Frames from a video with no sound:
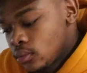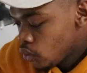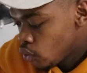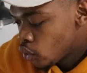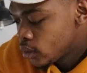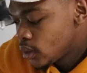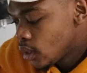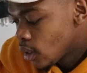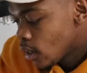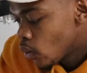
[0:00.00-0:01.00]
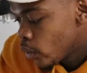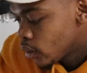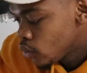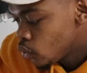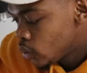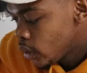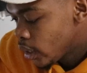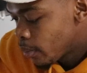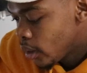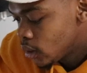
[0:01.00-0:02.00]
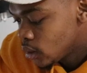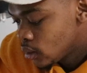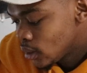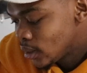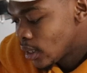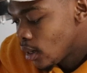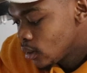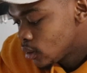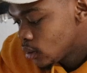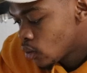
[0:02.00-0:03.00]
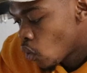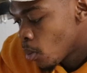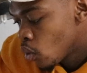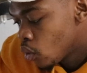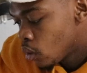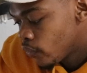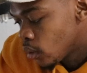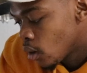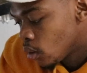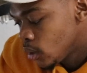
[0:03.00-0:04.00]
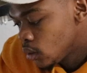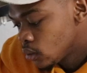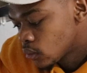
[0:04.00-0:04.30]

Do you consider how well you take pictures a talent or more of a hobby?